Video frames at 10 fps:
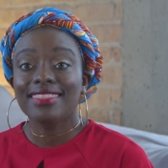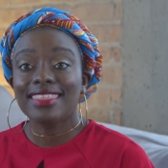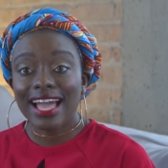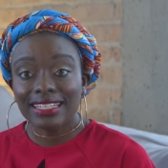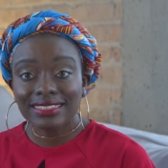
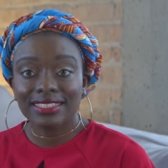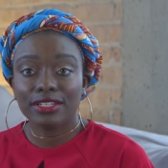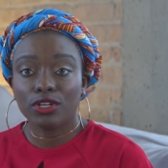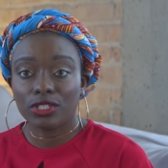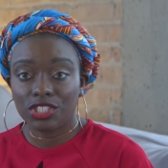That,
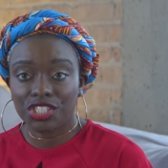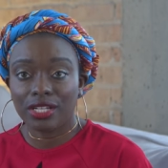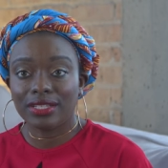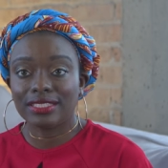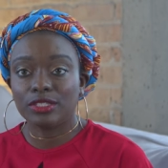in a
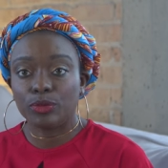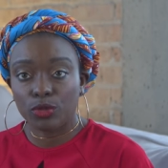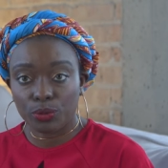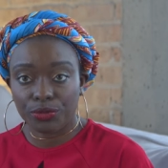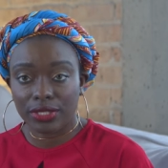nutshell, is the
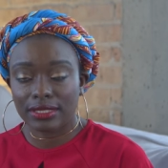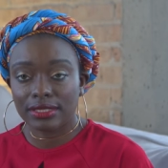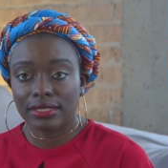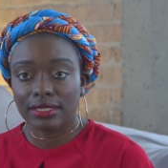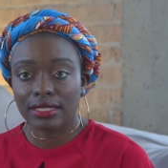
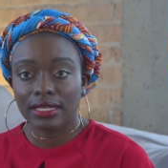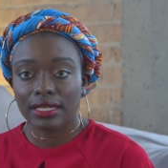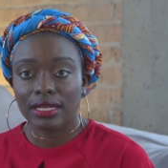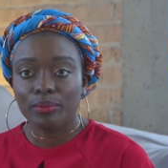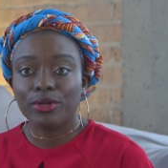blueprint.
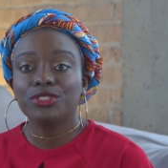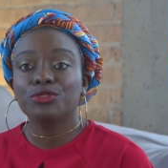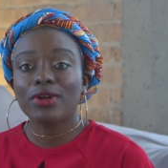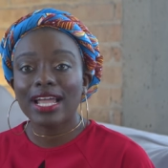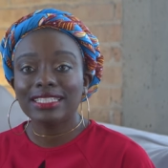But
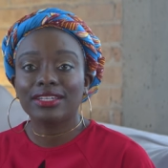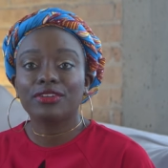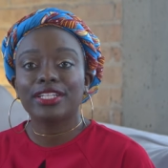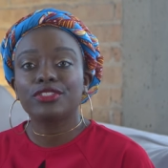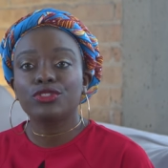to write a
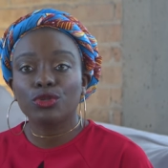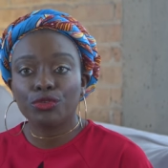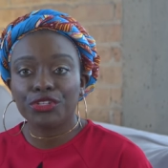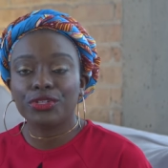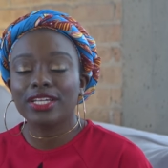great
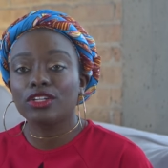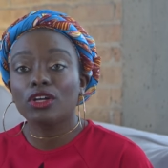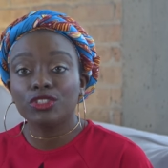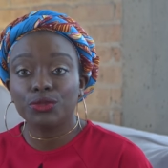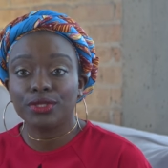story, you
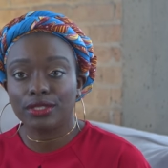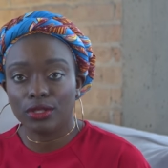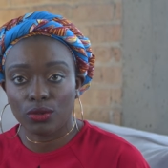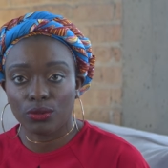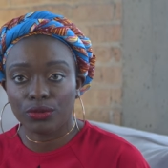cannot do it
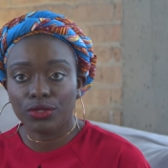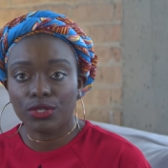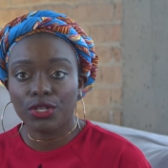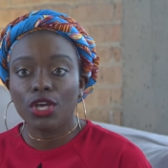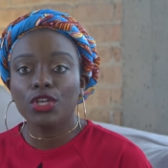alone.
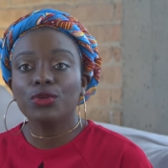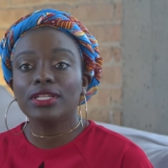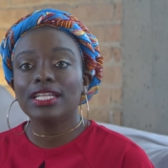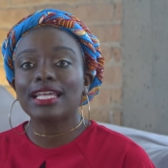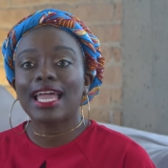
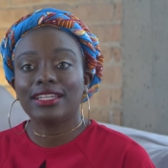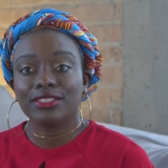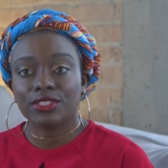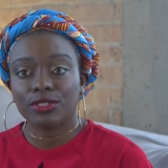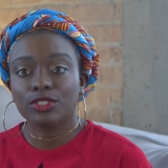You need
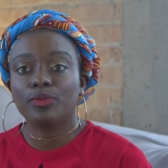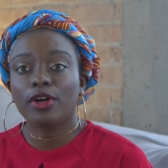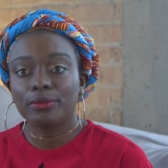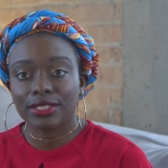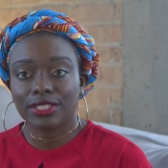editors,
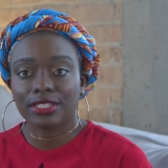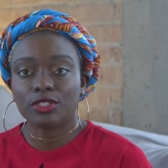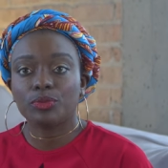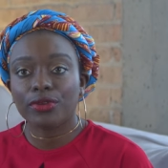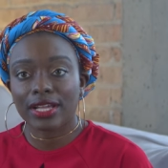
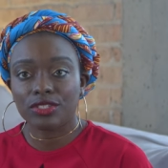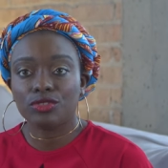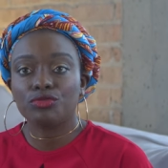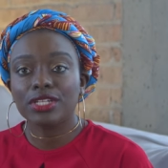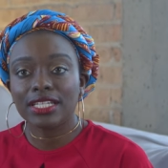publishers,
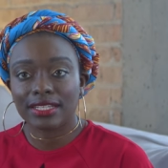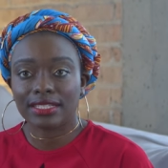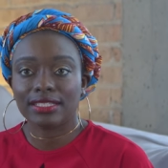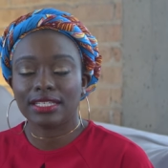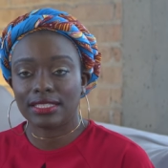press,
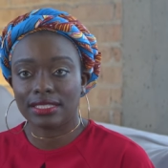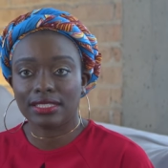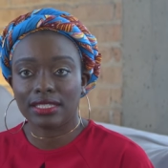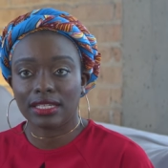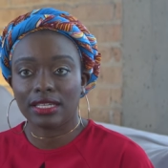readers,
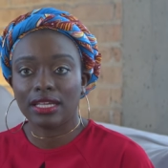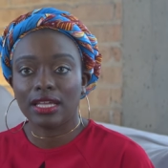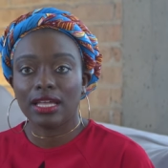etc.